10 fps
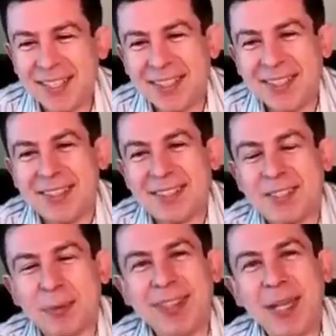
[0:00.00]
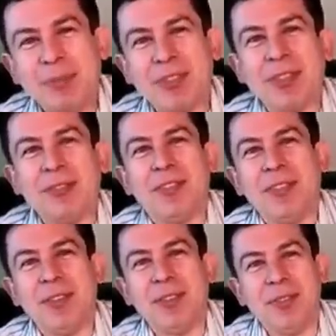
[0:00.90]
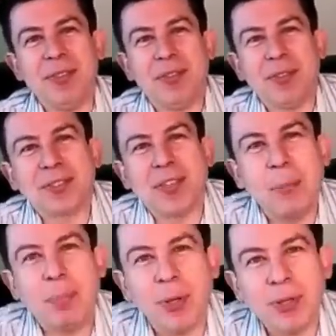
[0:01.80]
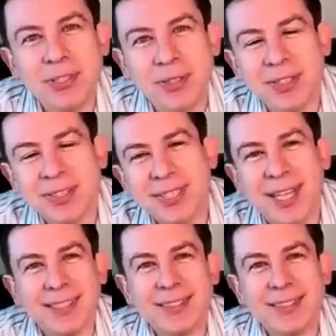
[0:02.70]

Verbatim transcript: so what did they observe to to ascribe boldness to these cats?